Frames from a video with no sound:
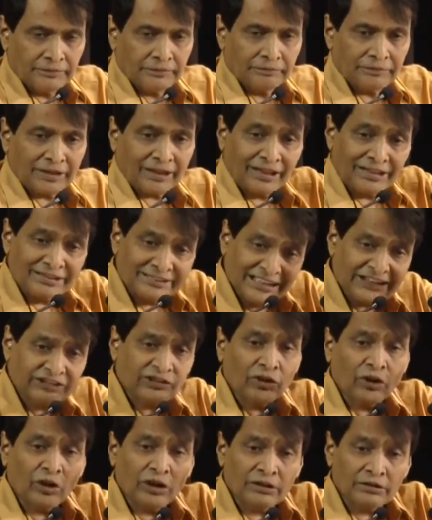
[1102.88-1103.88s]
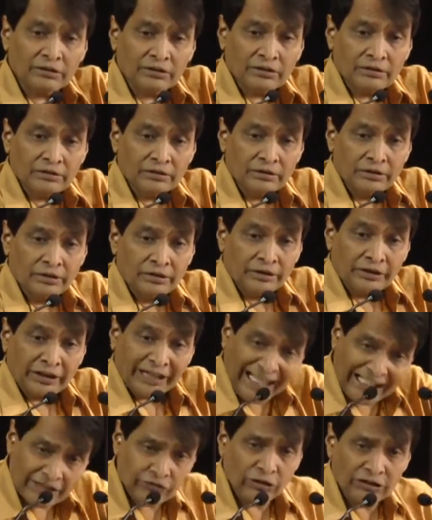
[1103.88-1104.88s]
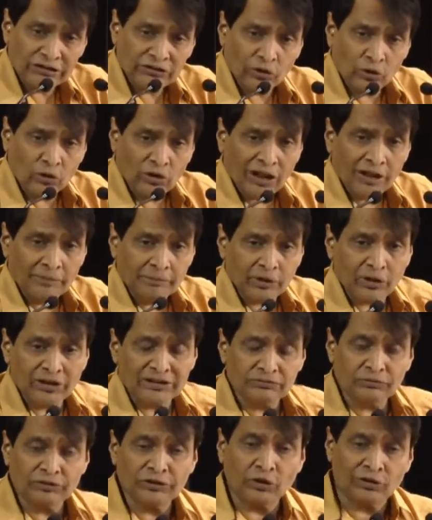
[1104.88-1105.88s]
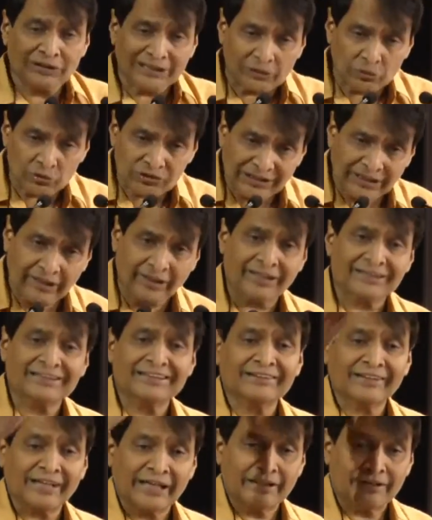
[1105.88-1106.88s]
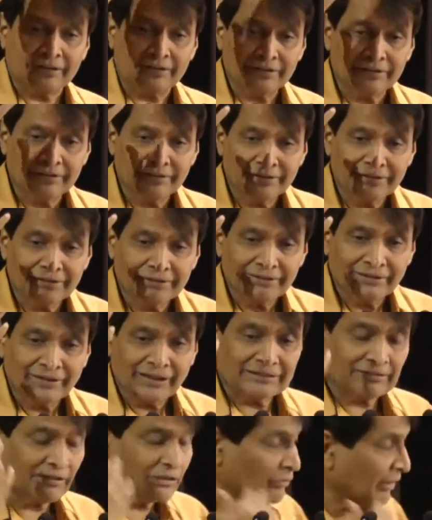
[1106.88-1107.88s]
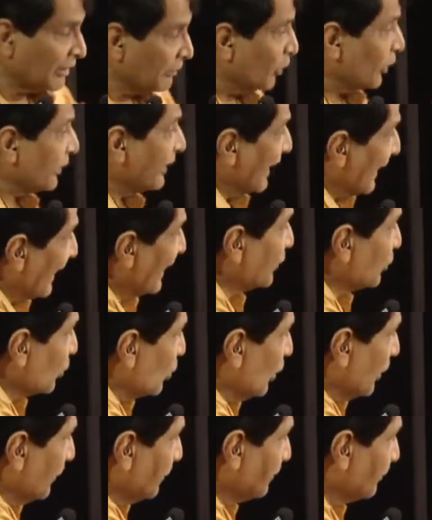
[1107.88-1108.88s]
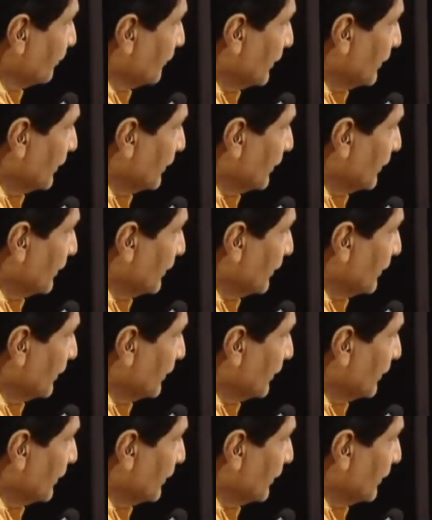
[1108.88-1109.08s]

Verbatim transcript: The congestion on tracks also go down because we don't have to send another train. Otherwise, one more train had to go.